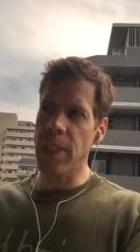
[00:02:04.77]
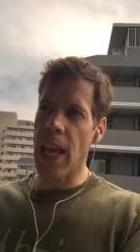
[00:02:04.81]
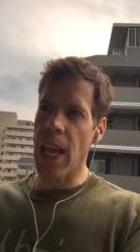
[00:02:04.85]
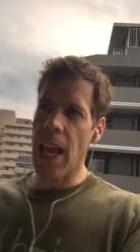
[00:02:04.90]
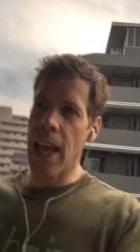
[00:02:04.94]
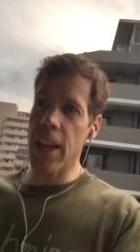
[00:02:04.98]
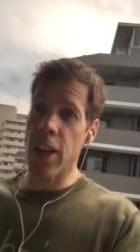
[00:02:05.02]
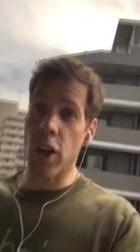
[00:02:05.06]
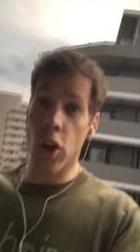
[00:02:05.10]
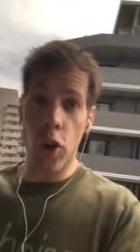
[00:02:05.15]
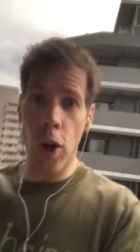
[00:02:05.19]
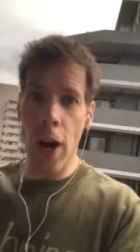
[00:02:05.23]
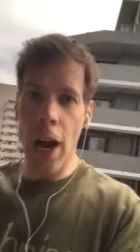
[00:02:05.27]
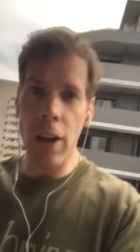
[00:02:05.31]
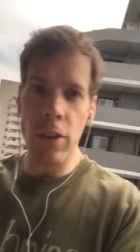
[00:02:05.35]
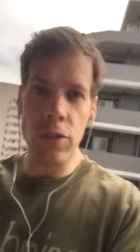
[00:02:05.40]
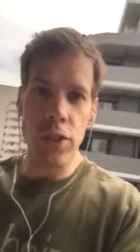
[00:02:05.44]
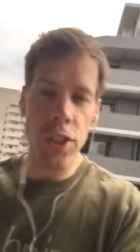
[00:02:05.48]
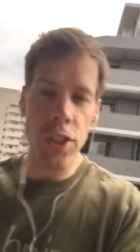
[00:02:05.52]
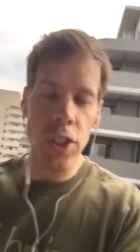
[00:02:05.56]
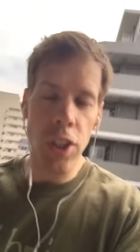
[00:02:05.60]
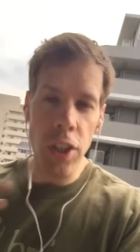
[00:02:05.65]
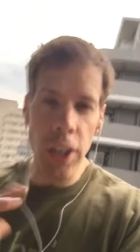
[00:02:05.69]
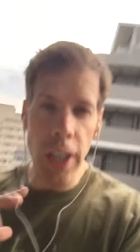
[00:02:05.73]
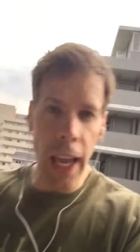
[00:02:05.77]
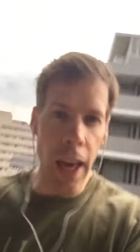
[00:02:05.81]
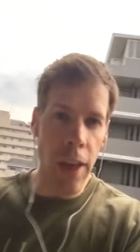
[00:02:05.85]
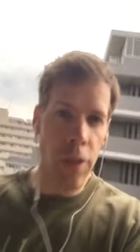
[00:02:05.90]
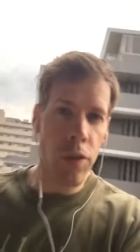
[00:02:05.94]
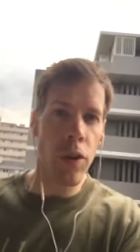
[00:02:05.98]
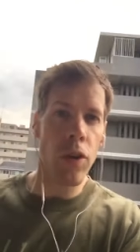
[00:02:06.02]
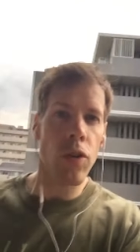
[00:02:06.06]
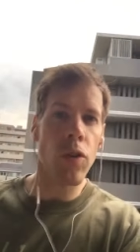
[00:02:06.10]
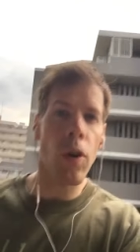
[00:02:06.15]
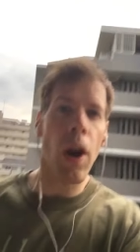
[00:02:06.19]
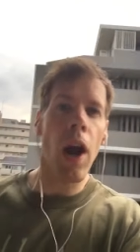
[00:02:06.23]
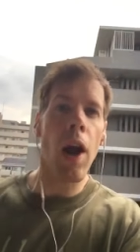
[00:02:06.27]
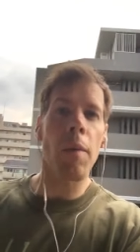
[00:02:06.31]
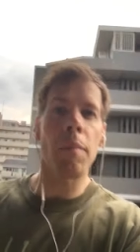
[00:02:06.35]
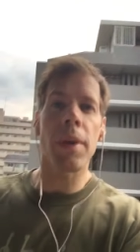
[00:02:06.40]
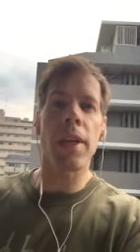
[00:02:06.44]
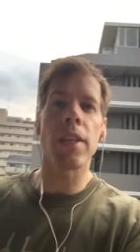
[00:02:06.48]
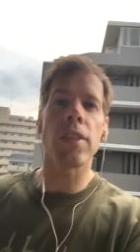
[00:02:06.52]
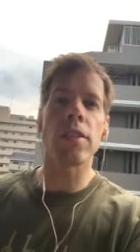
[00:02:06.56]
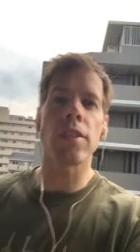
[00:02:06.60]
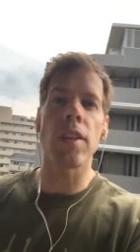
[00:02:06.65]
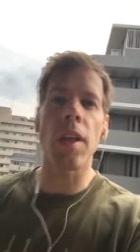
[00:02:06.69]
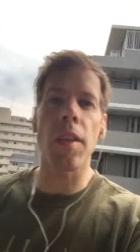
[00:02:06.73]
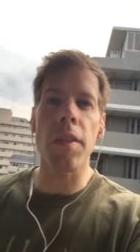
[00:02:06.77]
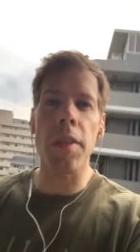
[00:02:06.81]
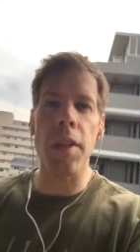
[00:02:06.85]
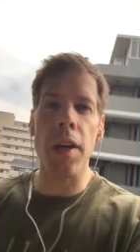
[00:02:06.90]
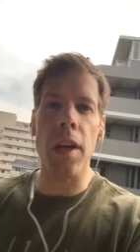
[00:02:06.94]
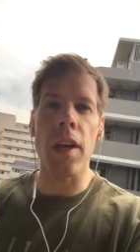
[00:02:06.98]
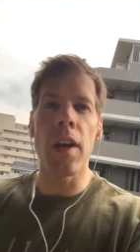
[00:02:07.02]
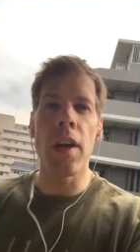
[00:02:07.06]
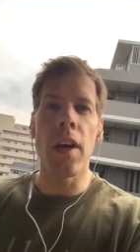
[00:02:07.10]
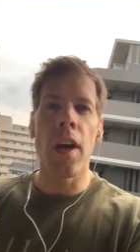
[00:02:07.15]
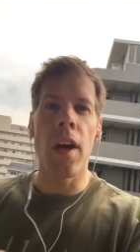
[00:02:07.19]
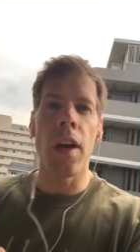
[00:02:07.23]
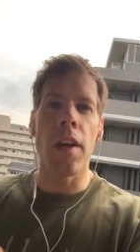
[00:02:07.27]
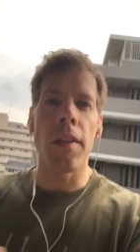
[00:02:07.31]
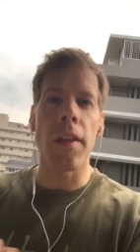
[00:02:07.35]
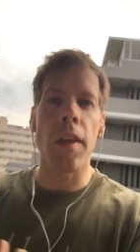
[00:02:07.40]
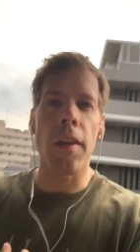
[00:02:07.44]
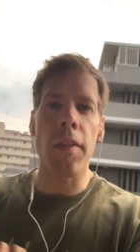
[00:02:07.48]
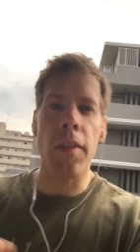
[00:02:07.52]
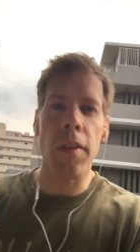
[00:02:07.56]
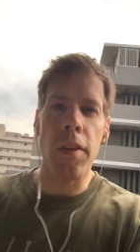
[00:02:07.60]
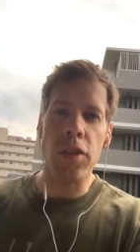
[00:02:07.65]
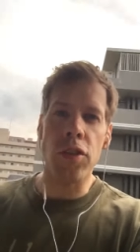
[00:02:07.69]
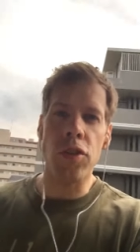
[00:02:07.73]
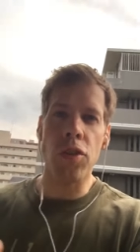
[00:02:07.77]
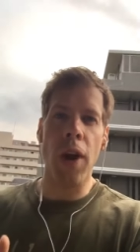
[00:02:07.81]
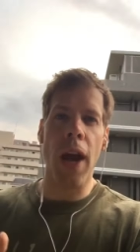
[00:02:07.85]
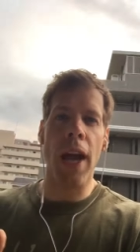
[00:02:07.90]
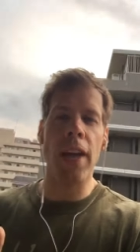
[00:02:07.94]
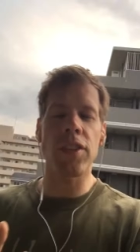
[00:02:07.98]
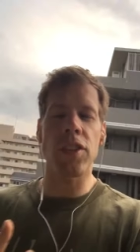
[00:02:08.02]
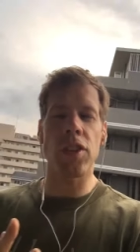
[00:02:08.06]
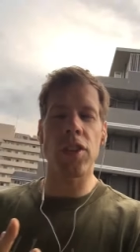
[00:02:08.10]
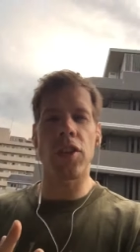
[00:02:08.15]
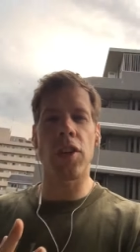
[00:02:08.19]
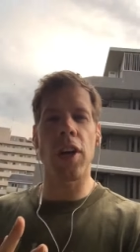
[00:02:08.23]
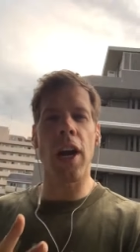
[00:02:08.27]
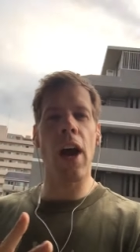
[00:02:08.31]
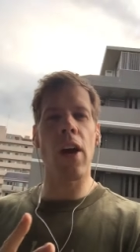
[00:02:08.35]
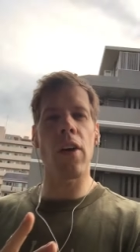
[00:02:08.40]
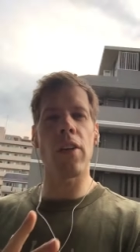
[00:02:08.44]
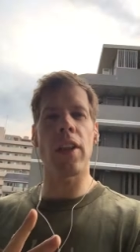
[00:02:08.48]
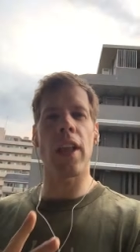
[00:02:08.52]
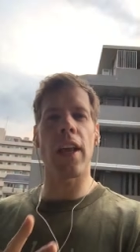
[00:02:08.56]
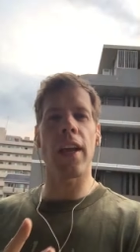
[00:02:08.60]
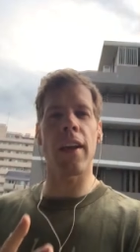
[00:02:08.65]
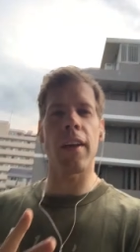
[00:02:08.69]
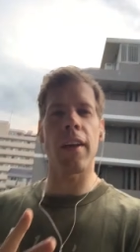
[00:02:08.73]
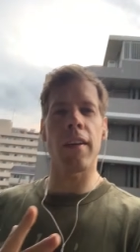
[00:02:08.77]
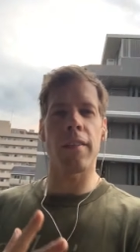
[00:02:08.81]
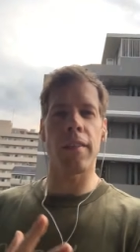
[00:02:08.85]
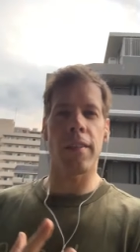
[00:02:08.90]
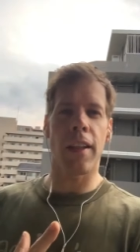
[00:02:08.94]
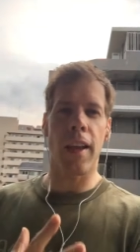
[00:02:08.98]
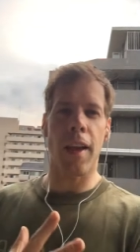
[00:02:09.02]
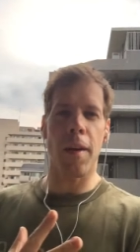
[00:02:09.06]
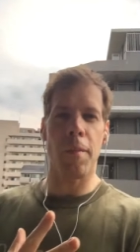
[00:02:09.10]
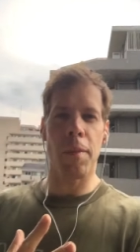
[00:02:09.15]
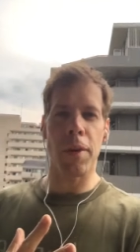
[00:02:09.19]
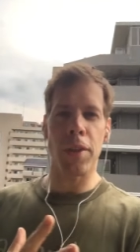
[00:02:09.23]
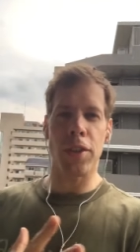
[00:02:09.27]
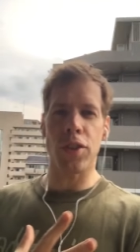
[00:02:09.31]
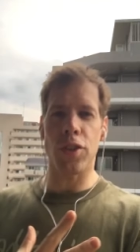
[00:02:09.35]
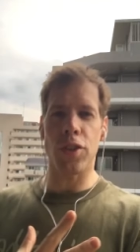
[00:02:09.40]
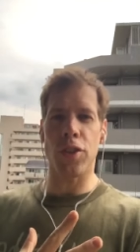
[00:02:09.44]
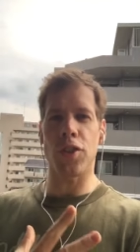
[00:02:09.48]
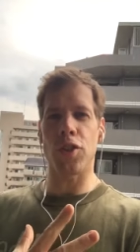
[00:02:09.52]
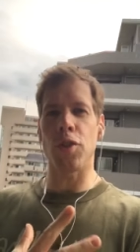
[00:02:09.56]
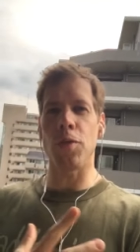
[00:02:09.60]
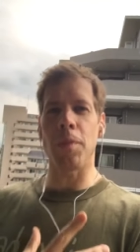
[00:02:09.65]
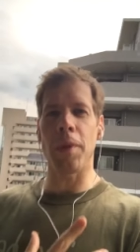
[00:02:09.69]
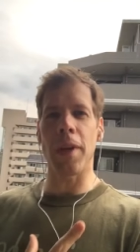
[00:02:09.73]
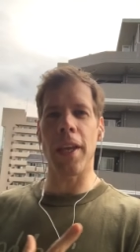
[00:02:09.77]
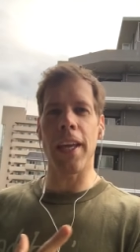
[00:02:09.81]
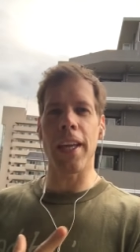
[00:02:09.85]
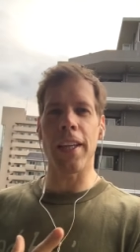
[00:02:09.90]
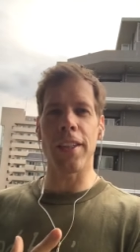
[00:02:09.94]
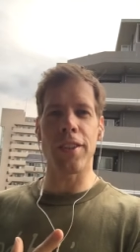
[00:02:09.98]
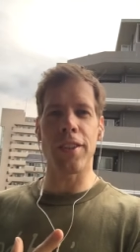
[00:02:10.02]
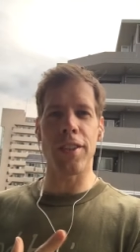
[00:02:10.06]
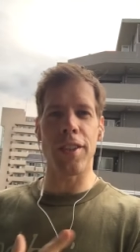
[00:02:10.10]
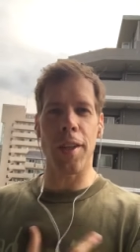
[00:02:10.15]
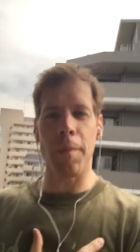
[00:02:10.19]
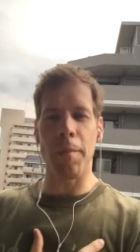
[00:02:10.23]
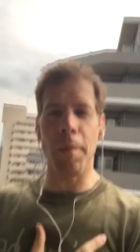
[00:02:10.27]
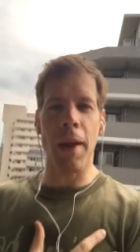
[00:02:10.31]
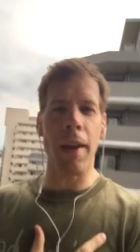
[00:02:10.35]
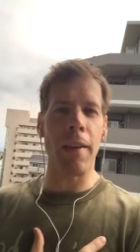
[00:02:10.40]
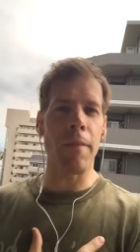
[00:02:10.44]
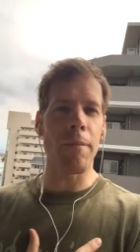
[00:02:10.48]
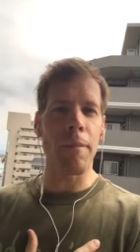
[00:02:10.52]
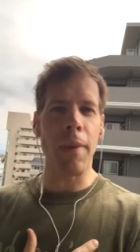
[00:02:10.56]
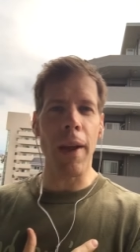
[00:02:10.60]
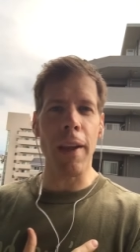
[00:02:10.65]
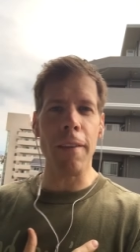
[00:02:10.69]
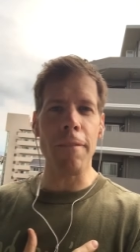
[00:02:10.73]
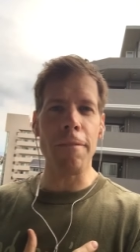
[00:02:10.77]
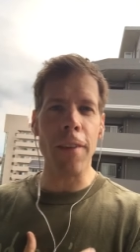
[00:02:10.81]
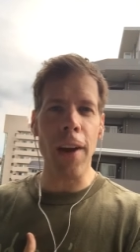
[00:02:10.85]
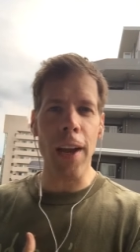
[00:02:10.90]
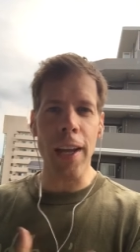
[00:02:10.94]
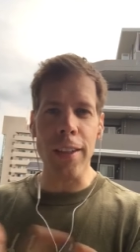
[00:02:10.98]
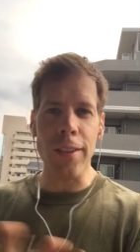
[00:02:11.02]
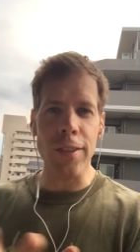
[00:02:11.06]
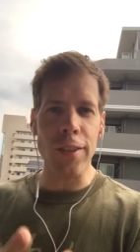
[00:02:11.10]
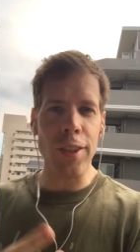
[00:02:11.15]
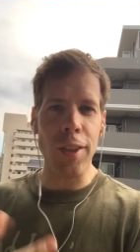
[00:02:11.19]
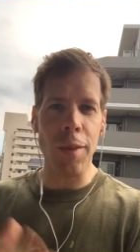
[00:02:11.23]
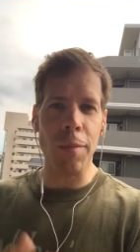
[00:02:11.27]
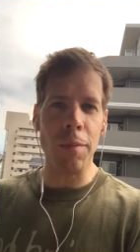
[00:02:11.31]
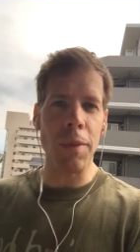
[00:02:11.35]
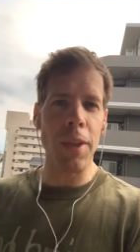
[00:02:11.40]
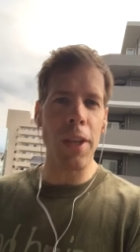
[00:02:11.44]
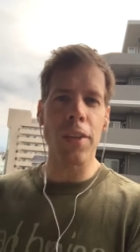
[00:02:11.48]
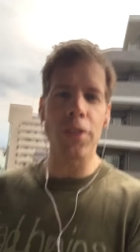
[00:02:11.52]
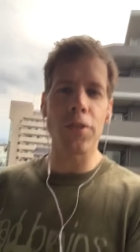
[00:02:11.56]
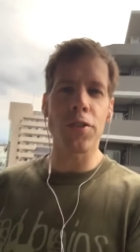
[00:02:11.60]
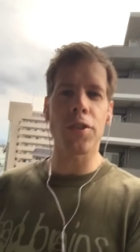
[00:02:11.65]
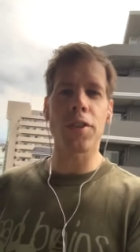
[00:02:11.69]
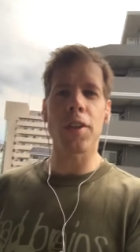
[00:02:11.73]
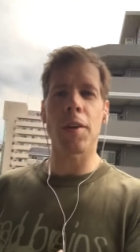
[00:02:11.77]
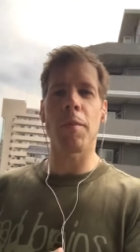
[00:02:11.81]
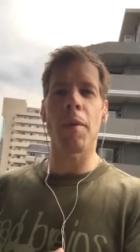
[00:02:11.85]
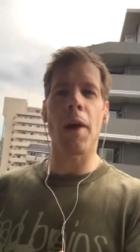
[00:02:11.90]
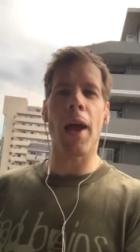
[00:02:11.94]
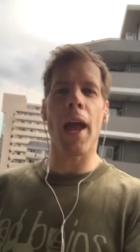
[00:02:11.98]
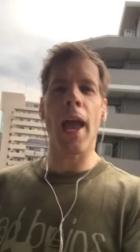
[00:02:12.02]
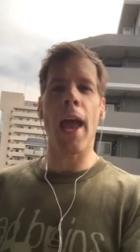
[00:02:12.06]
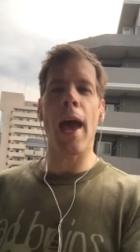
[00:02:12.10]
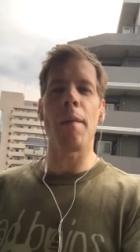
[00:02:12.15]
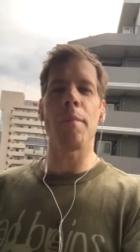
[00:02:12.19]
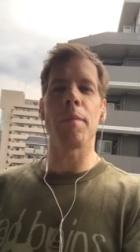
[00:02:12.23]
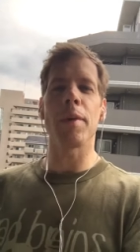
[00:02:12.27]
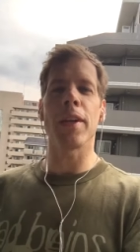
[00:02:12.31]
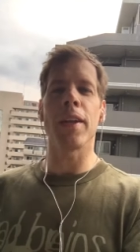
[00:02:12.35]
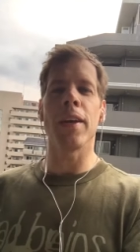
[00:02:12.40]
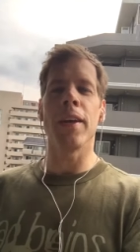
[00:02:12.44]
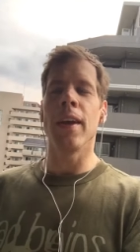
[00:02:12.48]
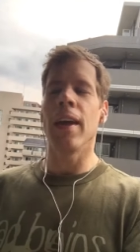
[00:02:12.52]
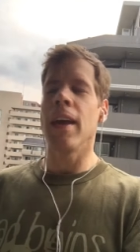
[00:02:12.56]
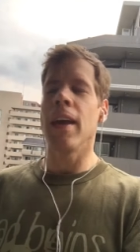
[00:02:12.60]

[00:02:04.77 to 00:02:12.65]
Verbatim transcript: And a crowd started gathering around because nothing nothing attracts a crowd like a like a bunch of stupid kids that might might fight something interesting might happen.